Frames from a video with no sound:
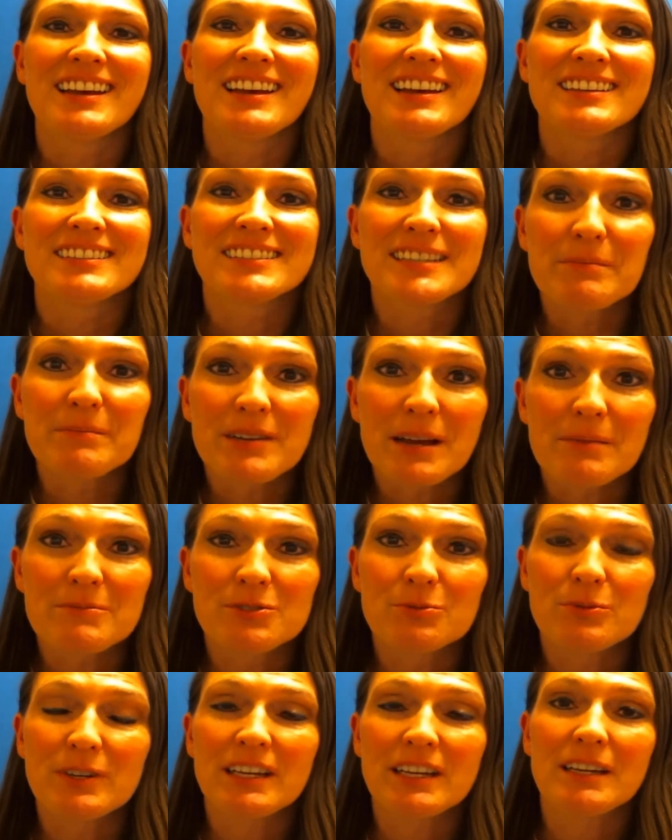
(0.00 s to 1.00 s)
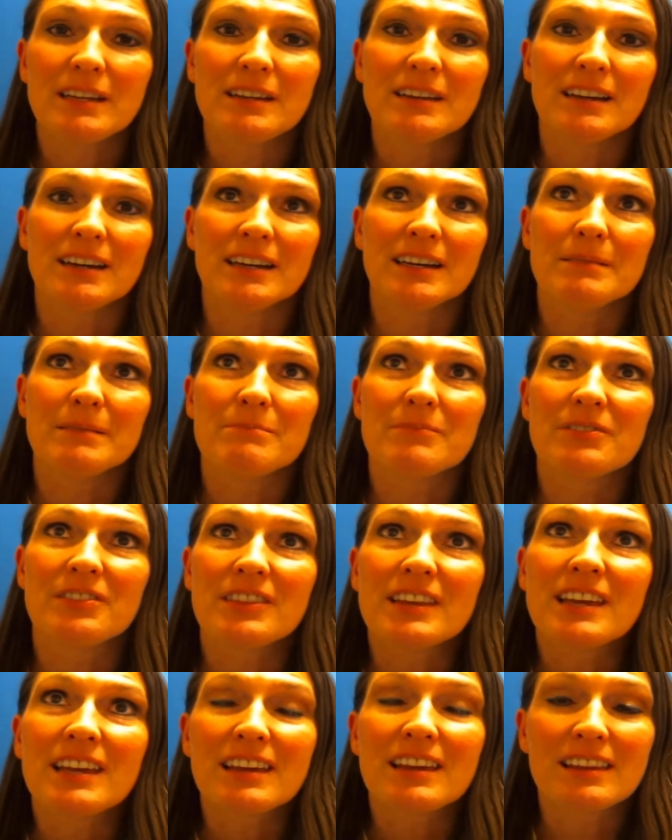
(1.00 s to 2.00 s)
Sometimes we um,
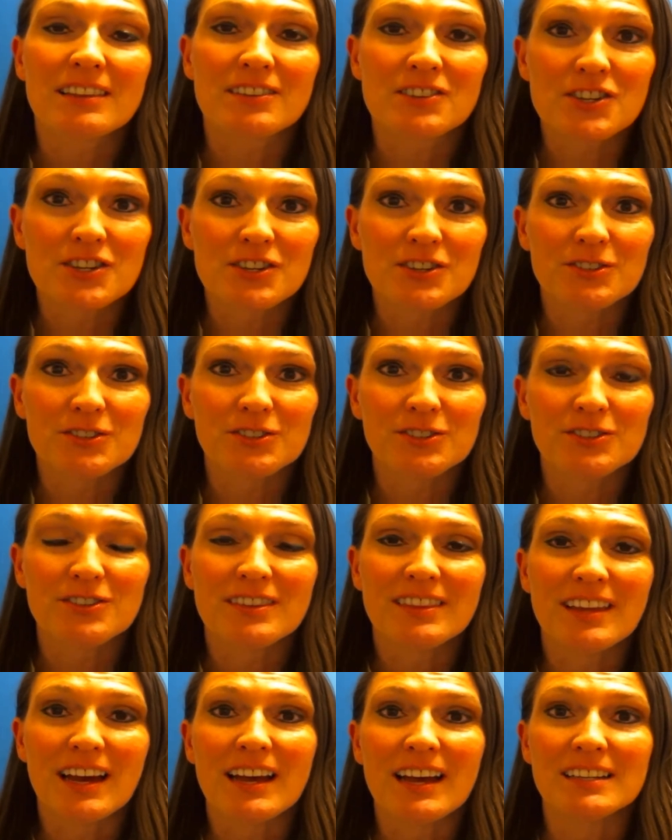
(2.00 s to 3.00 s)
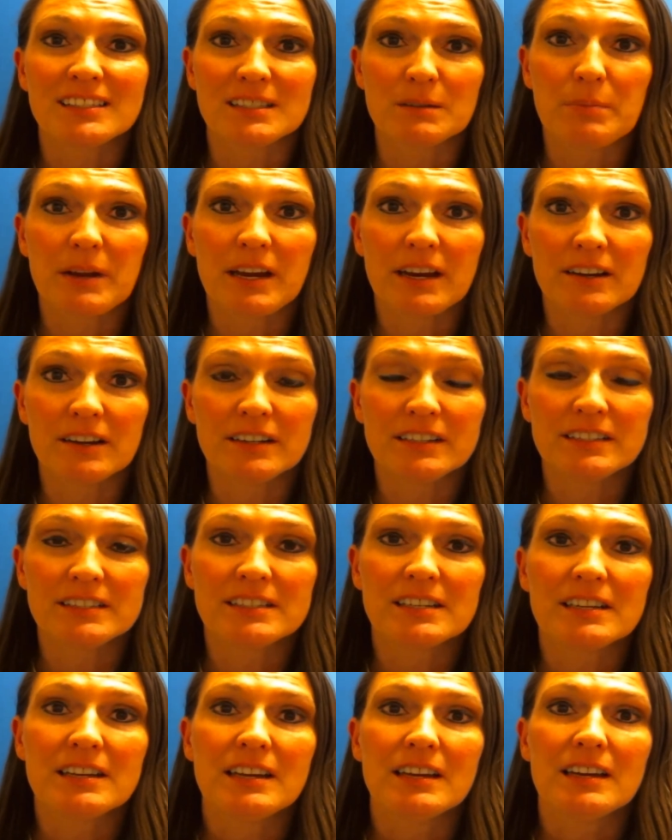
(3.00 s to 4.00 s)
think too that as a
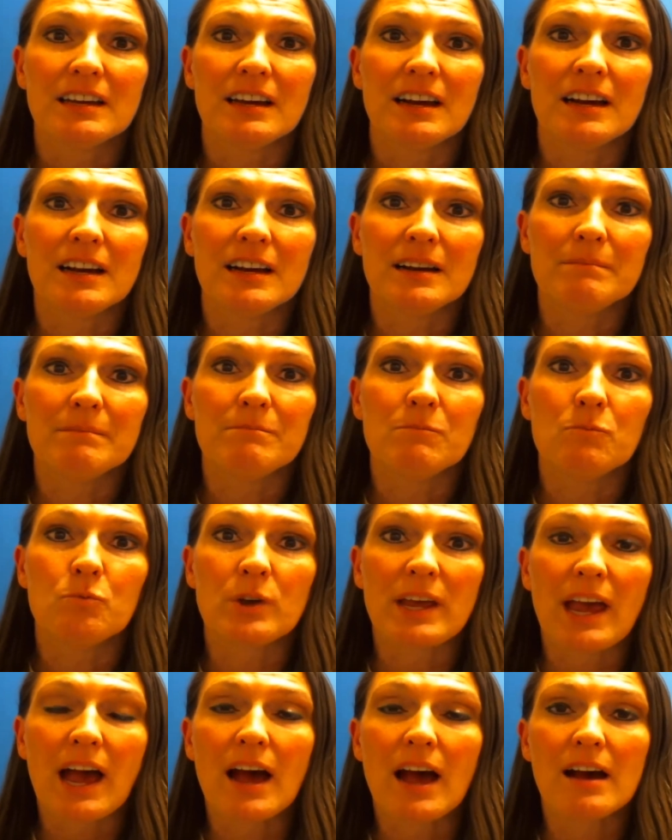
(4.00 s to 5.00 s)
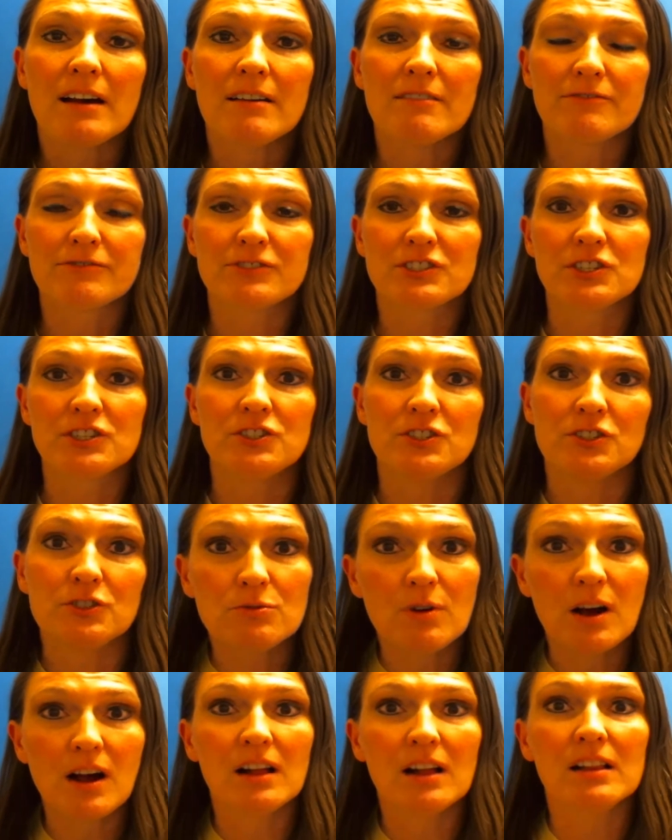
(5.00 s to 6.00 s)
parent, um, we have to do
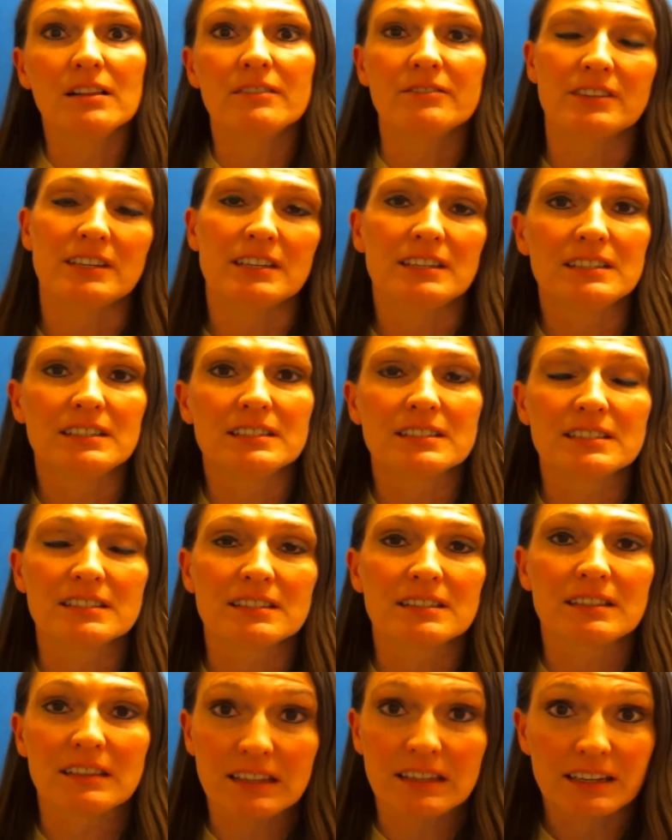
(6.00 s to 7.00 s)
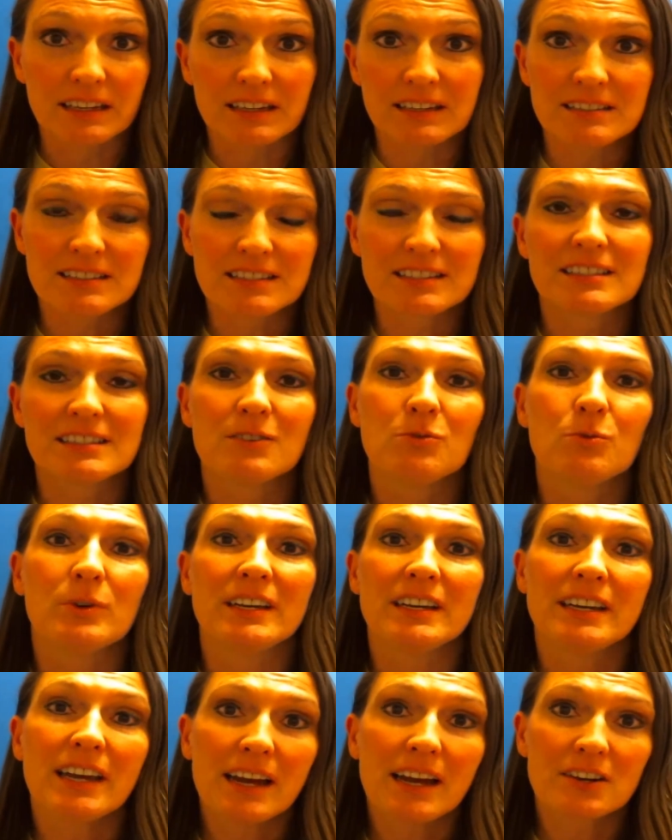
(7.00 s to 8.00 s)
all of these things. When
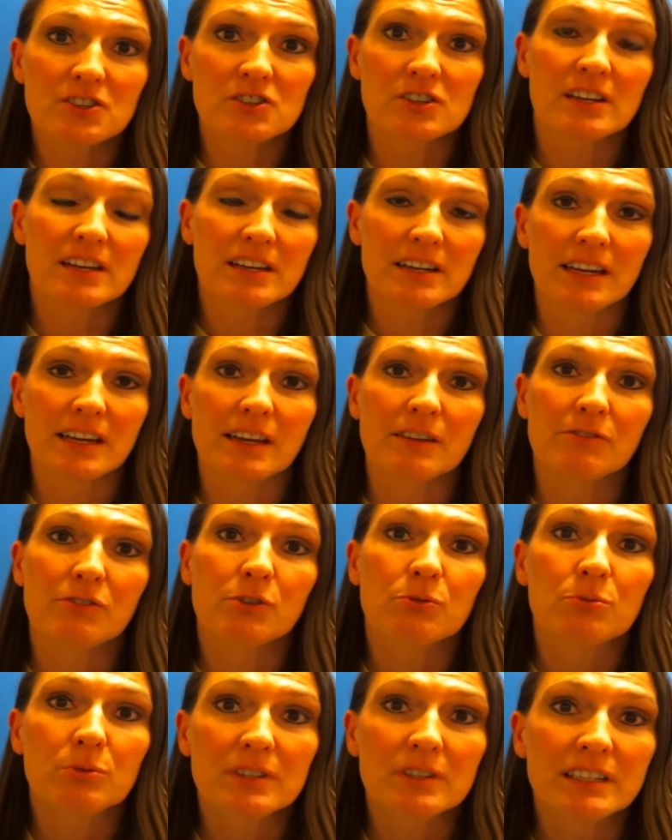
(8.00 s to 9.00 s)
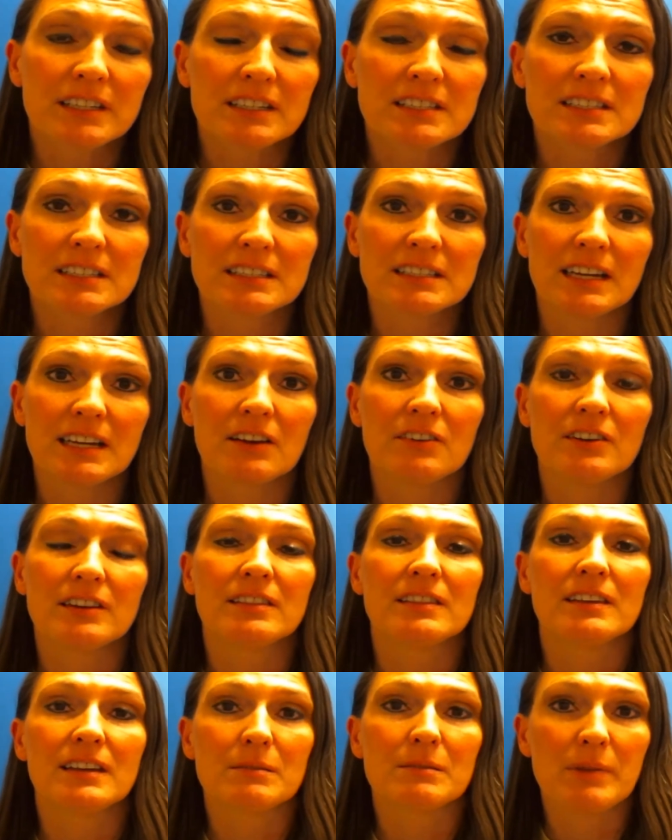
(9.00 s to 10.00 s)
in actuality, if you really sit down and
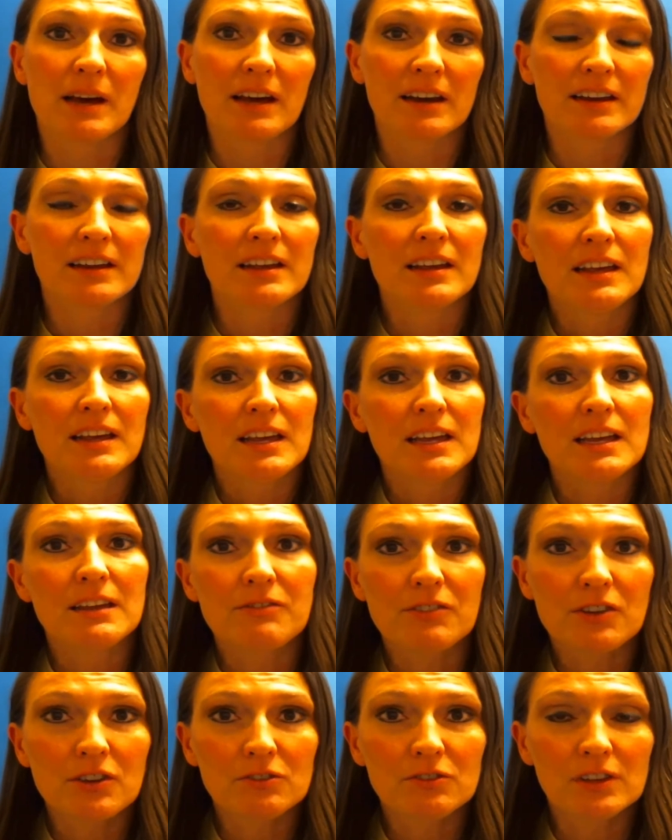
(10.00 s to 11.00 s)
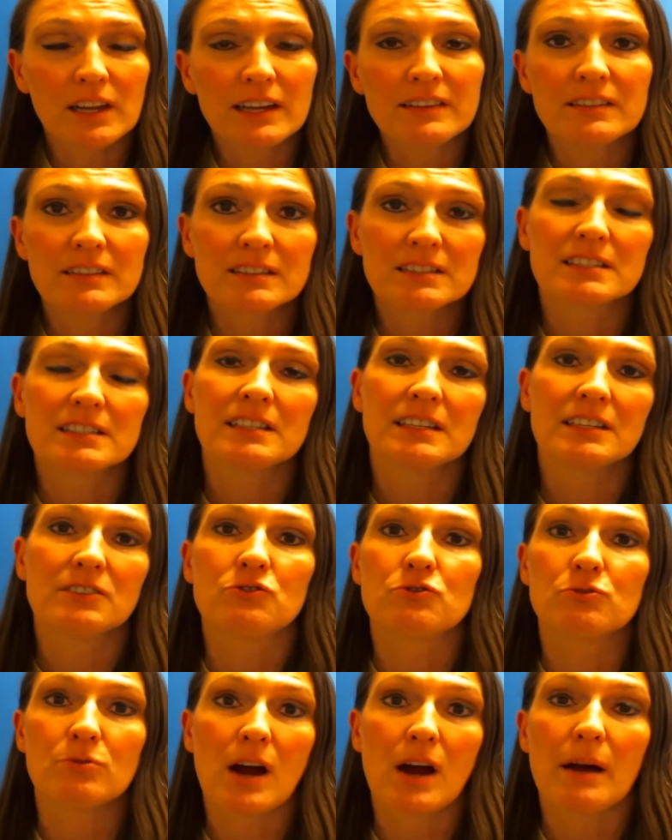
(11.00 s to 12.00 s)
think about it, if you let this thing
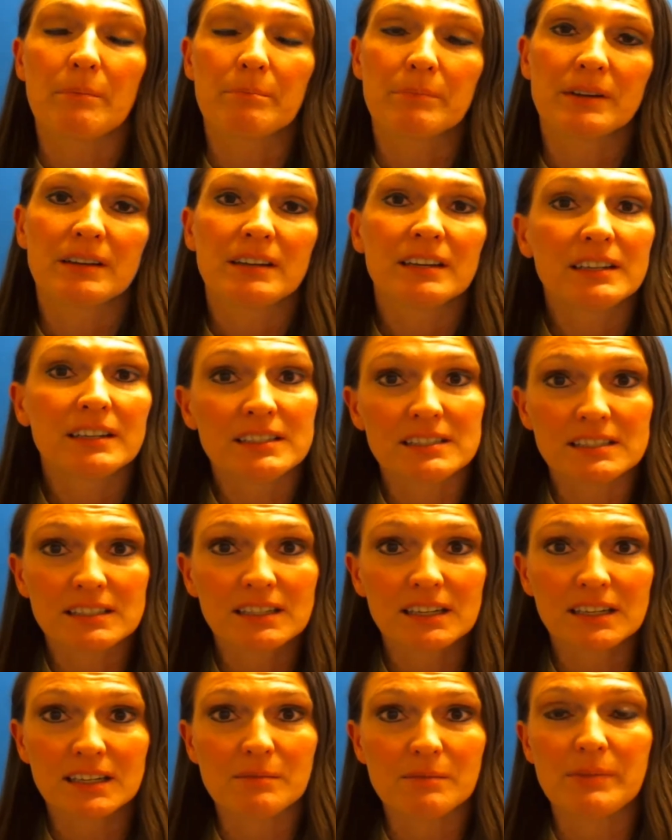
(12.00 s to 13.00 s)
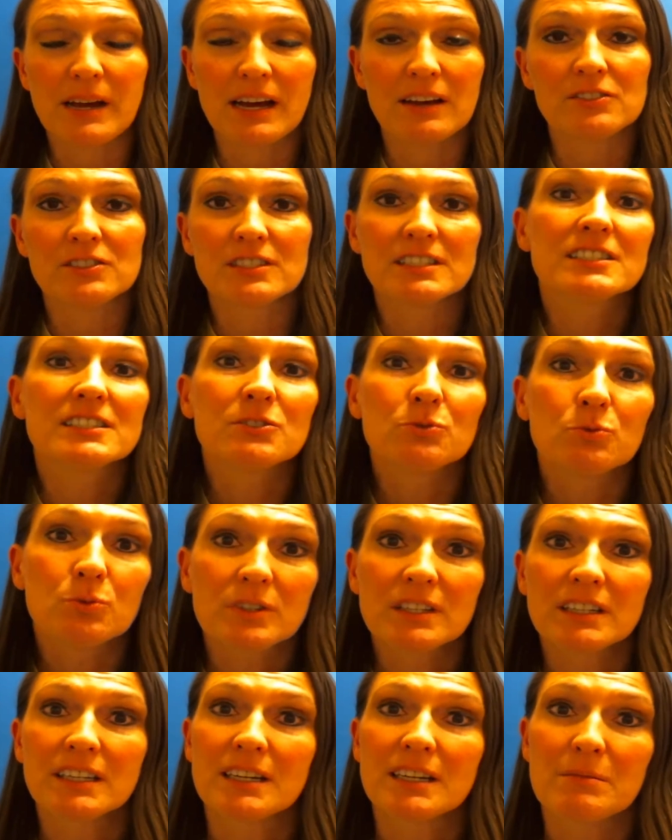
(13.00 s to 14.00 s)
drop, is it going to bounce? Is it
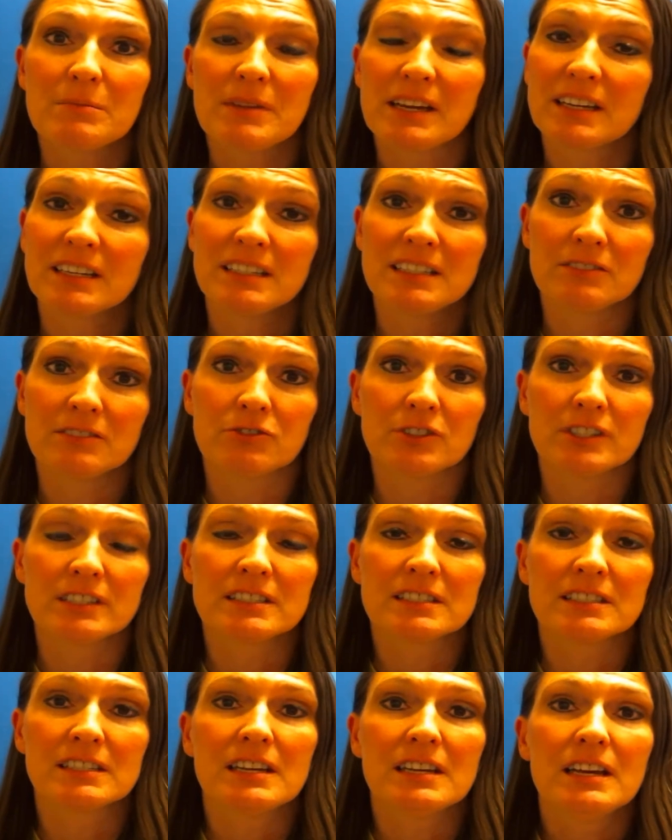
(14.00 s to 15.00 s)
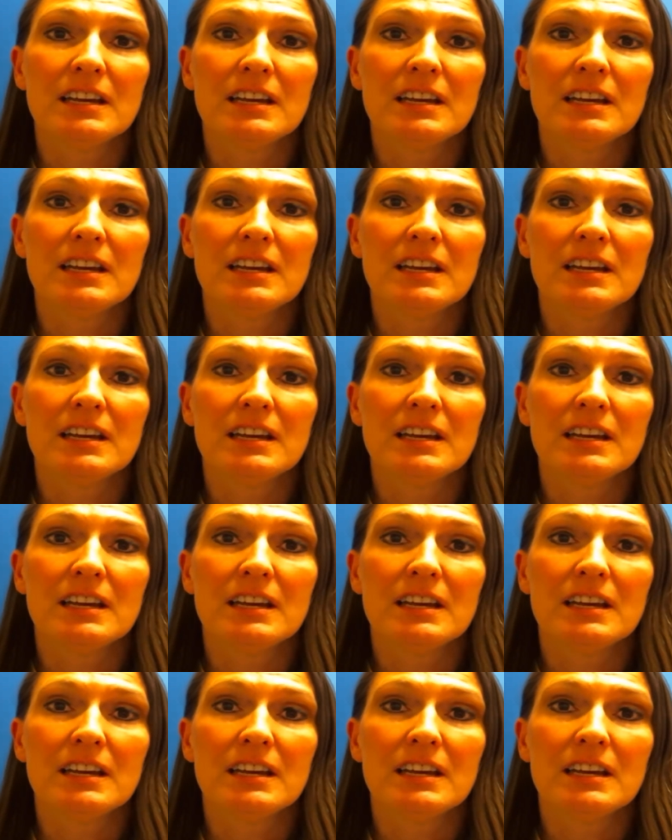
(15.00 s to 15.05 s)
really going to make a difference?